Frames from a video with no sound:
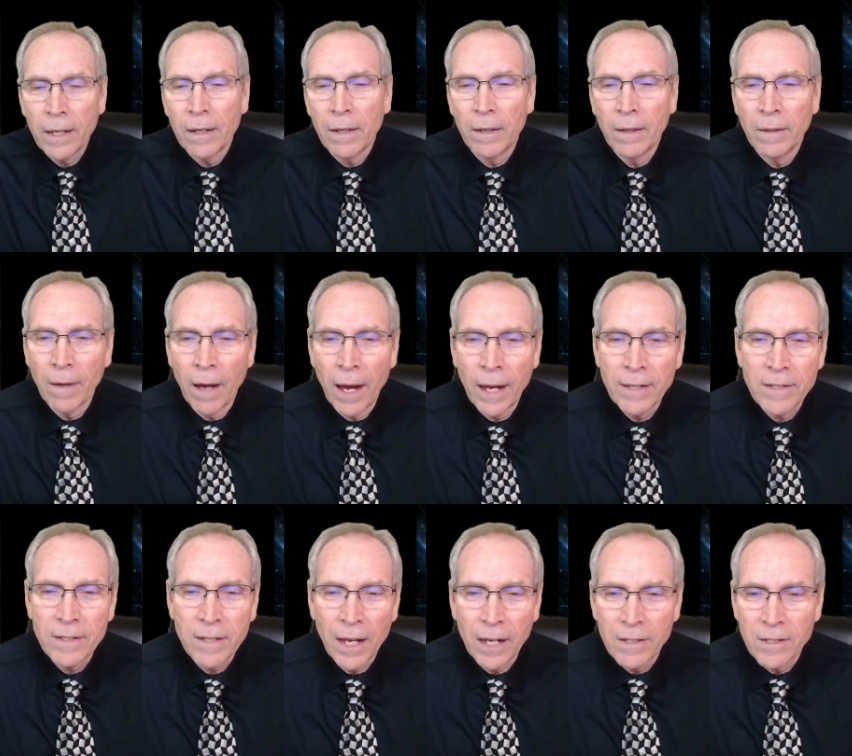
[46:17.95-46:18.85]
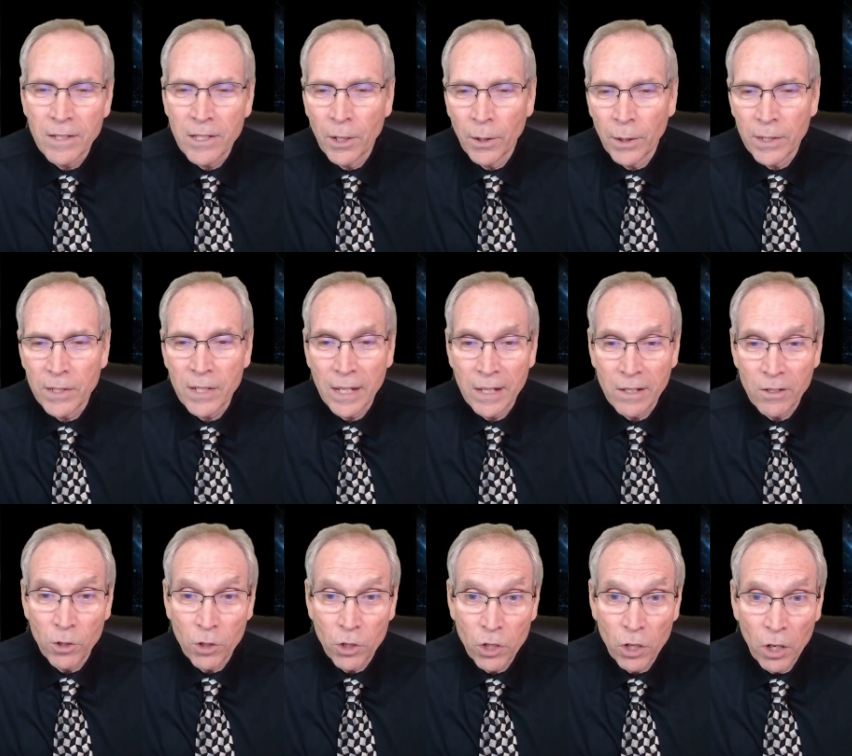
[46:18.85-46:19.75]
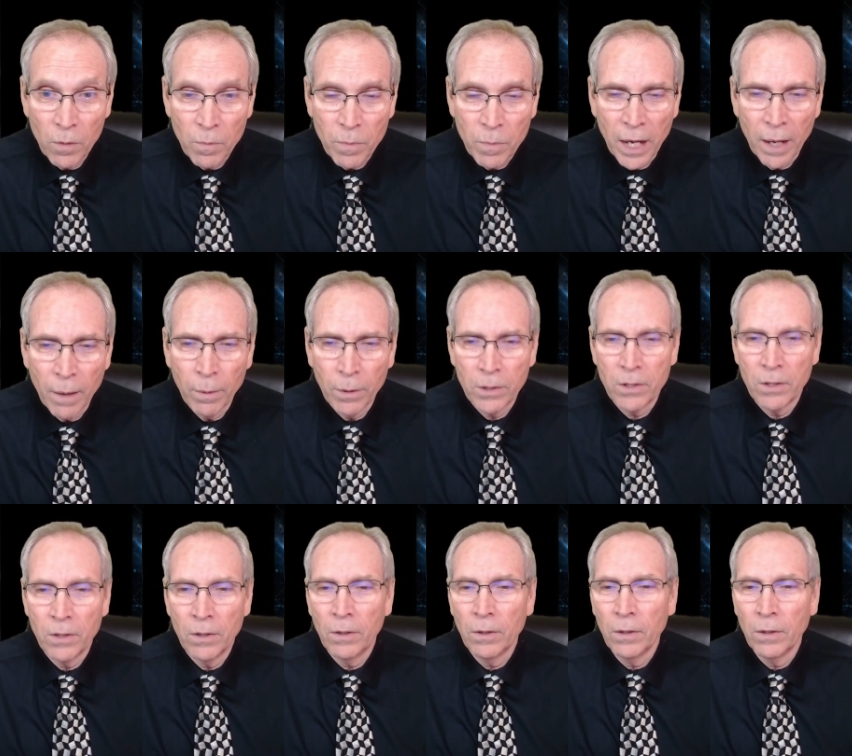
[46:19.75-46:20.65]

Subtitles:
Einstein's theory says you should be able to,